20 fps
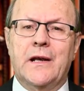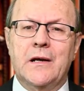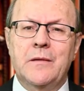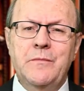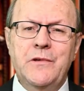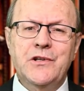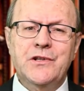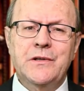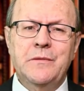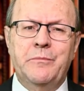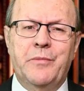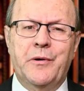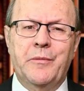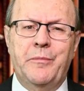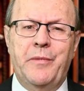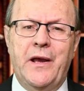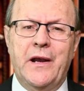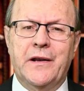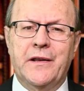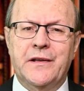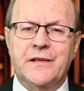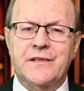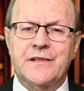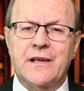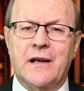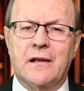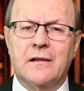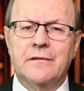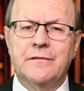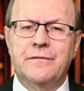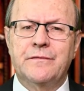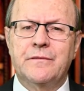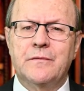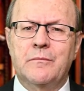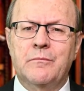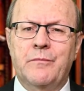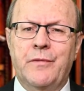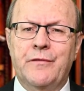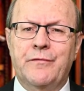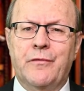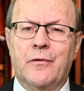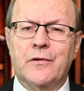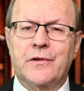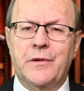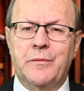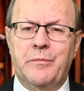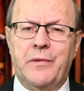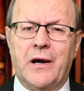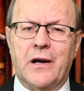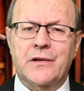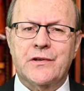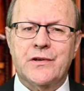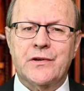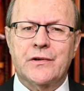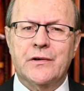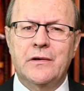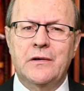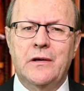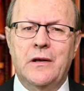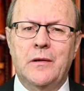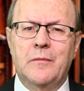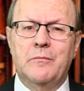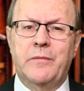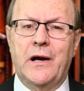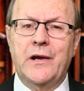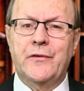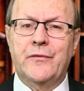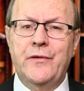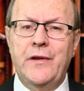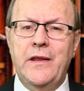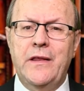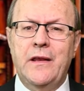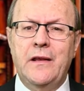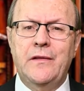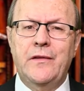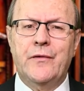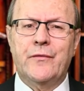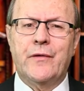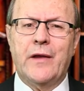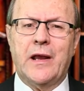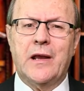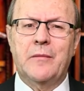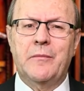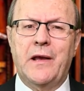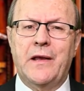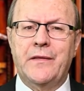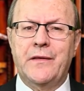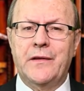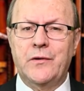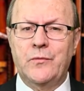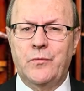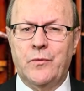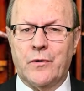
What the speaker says: commission prepared itself before departure by reading the recommended